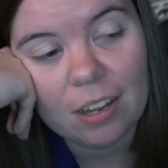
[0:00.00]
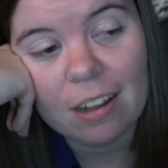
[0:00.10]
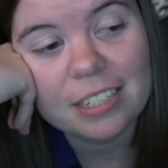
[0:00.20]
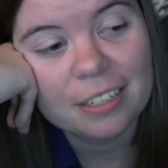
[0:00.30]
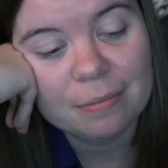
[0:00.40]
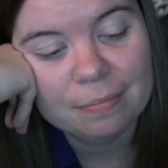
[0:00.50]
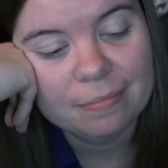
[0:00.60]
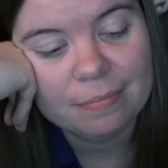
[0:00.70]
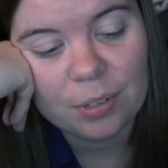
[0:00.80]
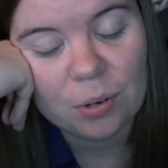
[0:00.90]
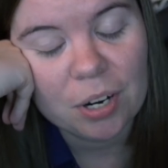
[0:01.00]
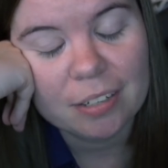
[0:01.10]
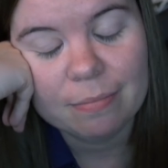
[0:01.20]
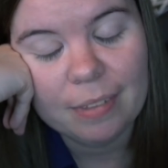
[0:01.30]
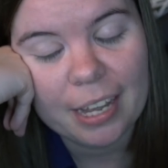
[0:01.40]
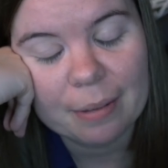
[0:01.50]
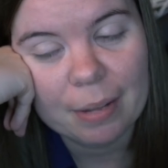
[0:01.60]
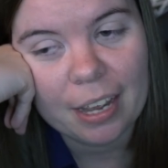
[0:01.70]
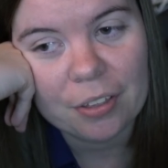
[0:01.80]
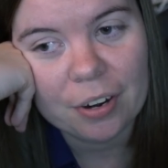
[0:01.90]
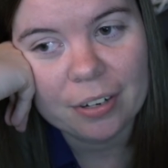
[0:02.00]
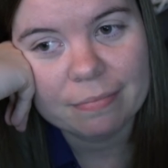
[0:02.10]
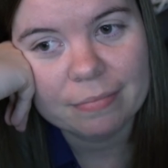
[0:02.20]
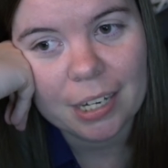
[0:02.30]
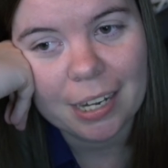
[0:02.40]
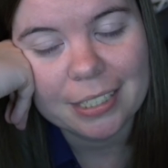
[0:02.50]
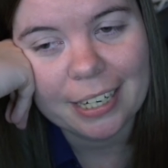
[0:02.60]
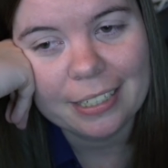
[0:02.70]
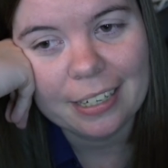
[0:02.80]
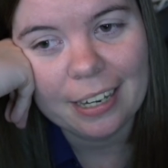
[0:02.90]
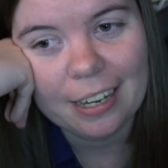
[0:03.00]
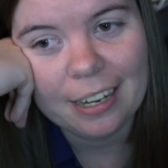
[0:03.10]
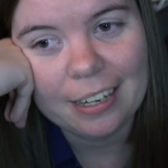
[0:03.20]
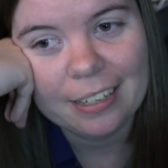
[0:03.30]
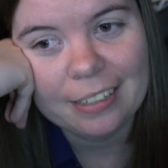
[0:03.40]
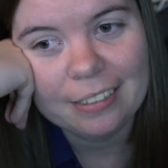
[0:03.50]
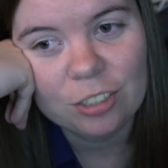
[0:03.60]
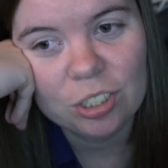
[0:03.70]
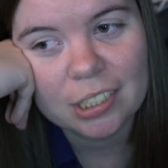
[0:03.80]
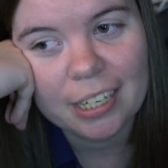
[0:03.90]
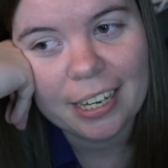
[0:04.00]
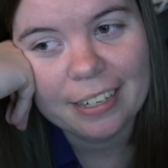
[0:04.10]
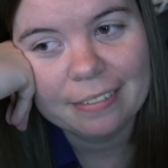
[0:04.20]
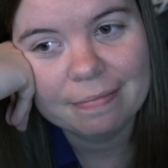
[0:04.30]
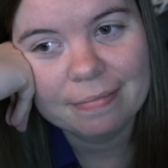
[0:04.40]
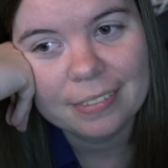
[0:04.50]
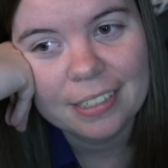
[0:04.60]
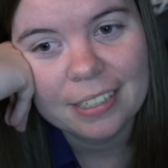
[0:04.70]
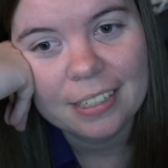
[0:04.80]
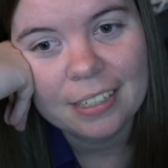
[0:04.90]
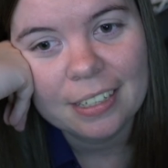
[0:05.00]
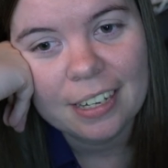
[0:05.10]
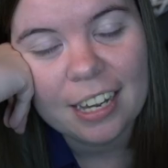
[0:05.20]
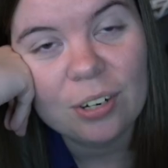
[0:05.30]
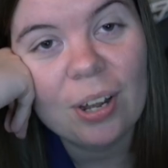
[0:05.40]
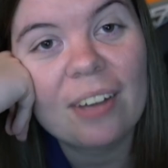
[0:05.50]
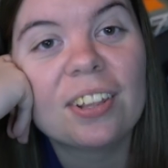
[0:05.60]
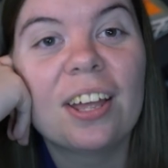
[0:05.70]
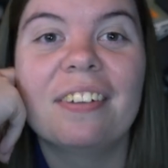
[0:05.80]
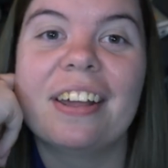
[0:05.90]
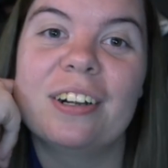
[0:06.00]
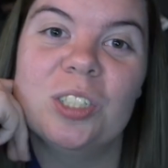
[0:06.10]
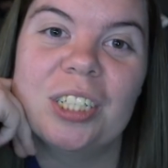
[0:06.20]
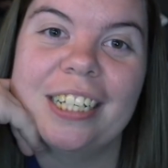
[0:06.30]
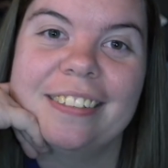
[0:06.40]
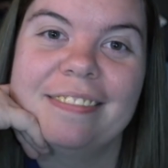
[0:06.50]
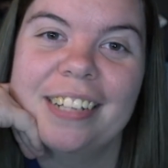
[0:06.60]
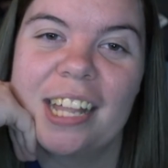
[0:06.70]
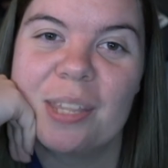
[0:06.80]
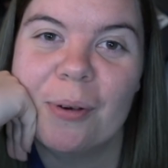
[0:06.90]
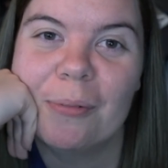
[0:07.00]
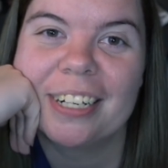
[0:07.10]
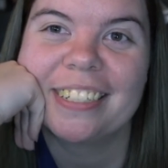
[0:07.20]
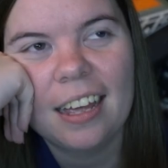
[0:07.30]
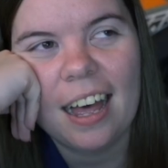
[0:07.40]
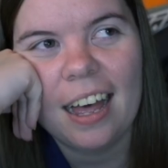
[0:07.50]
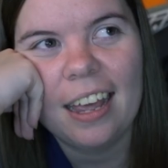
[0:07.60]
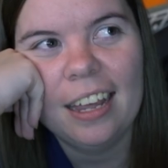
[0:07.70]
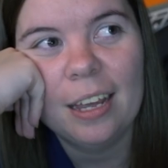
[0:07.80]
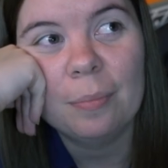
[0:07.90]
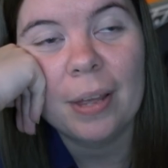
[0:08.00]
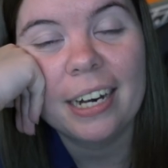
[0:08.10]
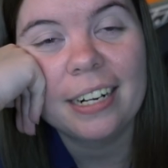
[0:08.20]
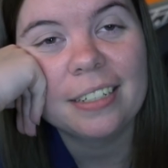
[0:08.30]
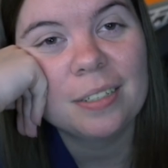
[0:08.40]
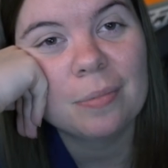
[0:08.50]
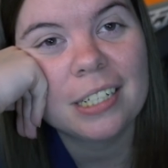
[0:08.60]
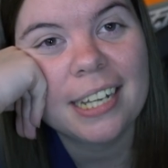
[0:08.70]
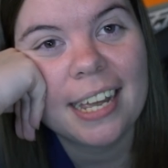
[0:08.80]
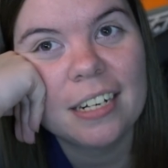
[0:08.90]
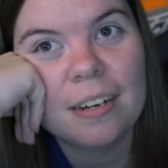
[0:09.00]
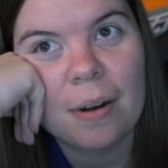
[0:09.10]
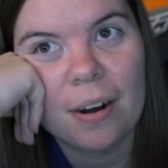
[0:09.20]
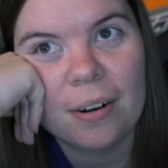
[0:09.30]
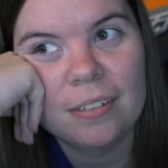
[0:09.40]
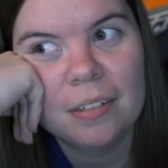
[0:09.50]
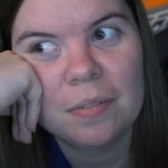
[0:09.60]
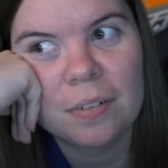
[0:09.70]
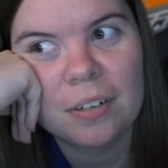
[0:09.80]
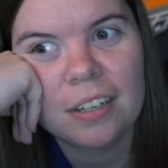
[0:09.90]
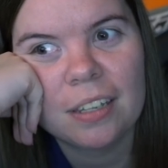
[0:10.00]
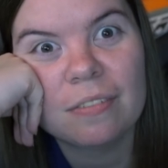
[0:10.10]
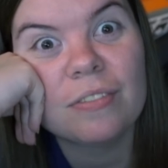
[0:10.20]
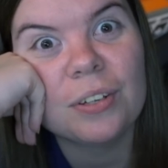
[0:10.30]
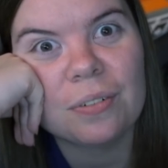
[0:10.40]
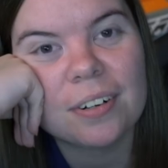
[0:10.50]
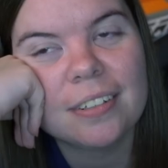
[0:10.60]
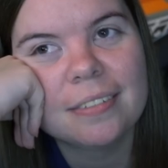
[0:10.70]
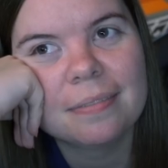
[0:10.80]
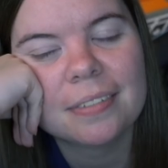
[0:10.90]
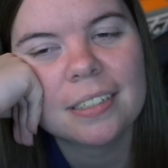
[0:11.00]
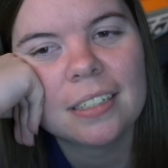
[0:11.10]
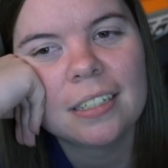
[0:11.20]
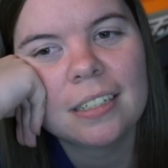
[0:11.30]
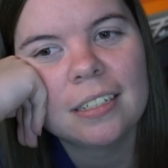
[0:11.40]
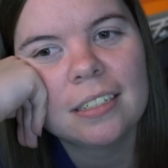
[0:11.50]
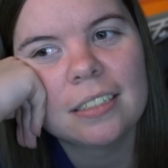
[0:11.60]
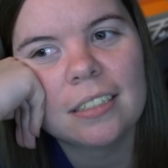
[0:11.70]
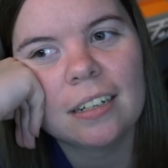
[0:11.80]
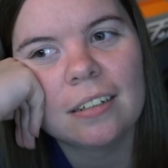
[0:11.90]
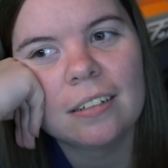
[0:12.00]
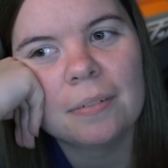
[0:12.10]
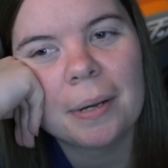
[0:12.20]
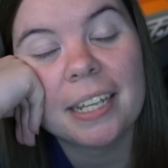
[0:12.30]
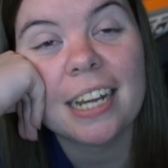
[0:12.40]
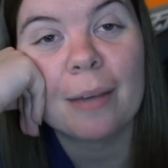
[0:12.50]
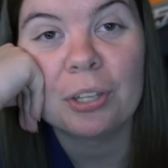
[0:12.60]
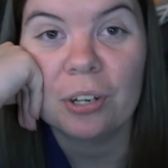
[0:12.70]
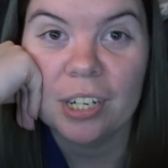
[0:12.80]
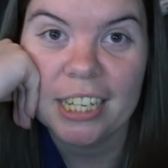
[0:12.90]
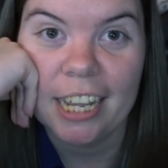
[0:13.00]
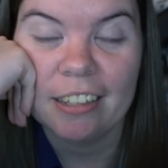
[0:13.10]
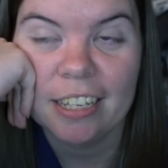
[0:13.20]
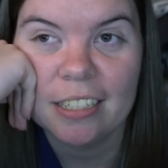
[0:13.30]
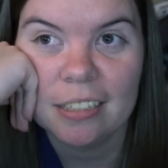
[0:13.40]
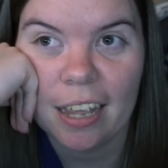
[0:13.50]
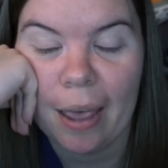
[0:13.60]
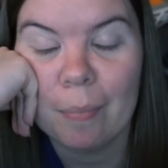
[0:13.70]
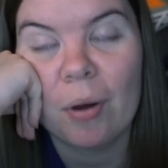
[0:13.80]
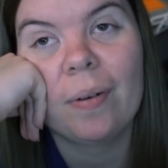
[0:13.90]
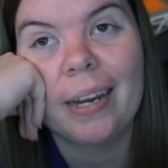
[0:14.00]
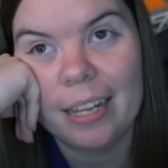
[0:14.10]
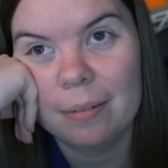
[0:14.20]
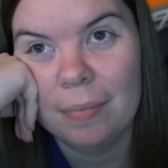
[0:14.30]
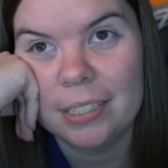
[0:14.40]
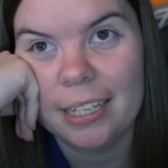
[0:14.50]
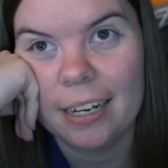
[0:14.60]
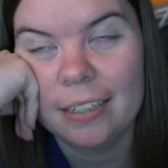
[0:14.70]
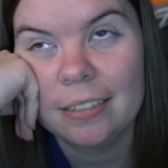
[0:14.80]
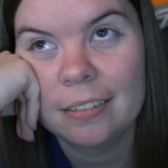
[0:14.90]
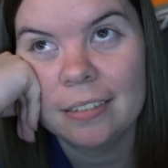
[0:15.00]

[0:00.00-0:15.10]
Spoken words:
awesome or like my other content, I just don't have a lot of energy at the moment. I am heading to Montana tomorrow for the funeral. So by the time that you're seeing this, I'm already in Montana.